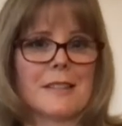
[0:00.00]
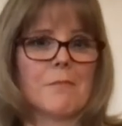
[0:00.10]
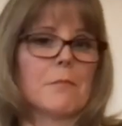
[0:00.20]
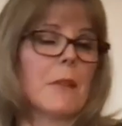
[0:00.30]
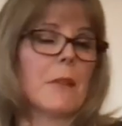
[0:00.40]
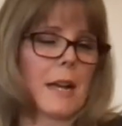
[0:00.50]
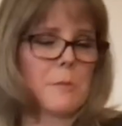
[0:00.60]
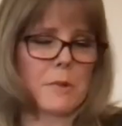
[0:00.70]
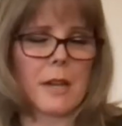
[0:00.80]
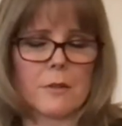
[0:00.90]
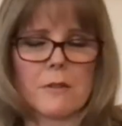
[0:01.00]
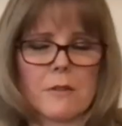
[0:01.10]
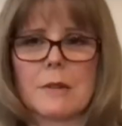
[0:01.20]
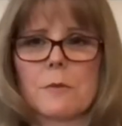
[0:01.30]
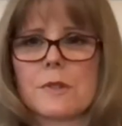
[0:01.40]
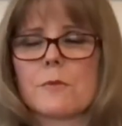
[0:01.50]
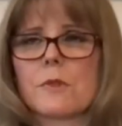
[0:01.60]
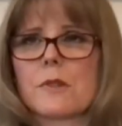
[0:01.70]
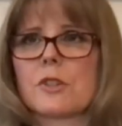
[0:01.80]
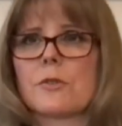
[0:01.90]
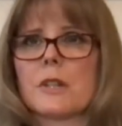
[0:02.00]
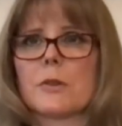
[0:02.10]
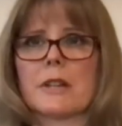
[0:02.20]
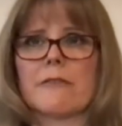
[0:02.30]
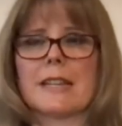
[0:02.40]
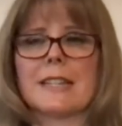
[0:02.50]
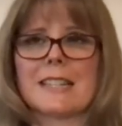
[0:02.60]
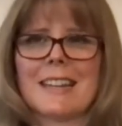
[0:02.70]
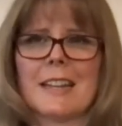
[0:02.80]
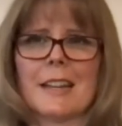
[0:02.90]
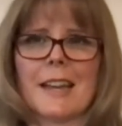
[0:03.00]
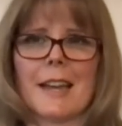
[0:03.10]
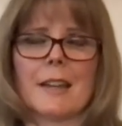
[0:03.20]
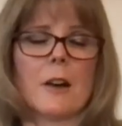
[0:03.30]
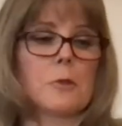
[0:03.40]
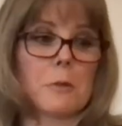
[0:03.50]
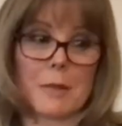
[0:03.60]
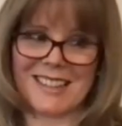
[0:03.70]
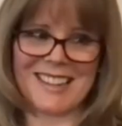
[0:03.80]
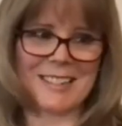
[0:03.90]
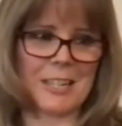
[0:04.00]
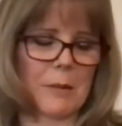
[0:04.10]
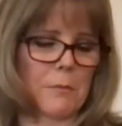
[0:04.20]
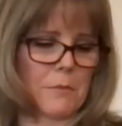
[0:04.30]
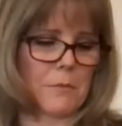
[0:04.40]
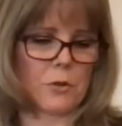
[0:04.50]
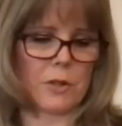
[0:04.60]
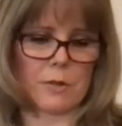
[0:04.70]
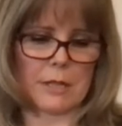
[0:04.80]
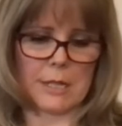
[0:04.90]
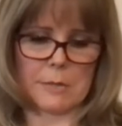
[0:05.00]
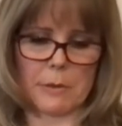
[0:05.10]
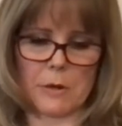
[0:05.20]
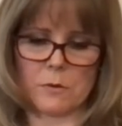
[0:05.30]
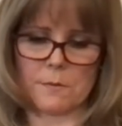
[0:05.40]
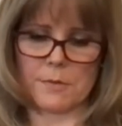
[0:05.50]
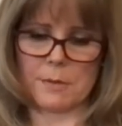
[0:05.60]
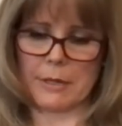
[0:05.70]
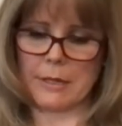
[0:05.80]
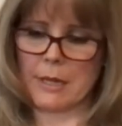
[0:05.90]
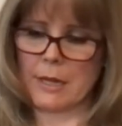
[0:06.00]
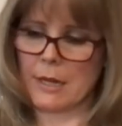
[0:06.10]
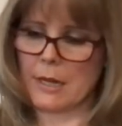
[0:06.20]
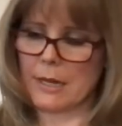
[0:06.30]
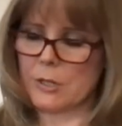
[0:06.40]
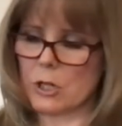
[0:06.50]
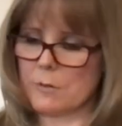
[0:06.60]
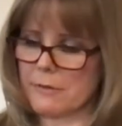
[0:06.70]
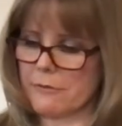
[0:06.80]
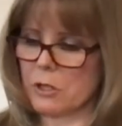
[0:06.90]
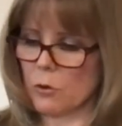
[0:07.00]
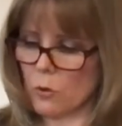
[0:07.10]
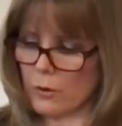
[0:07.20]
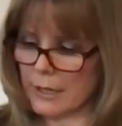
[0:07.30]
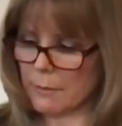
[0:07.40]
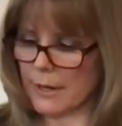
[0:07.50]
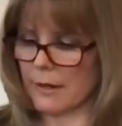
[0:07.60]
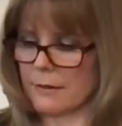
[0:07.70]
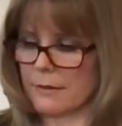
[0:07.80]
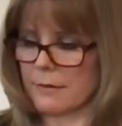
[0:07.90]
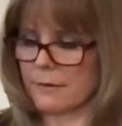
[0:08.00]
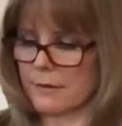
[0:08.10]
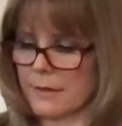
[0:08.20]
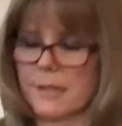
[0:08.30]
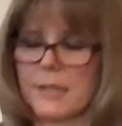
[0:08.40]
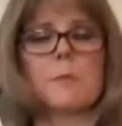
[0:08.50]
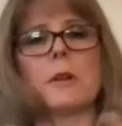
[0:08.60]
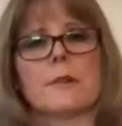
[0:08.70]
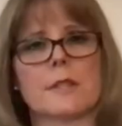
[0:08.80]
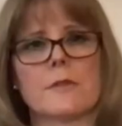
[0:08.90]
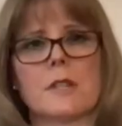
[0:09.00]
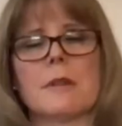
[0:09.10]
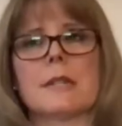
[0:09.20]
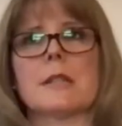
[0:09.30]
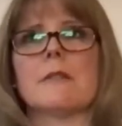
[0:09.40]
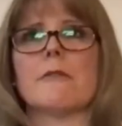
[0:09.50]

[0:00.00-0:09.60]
my husband's health event was a triggering event and ultimately ended up triggering these poems. But in terms of talking about this experience of domestic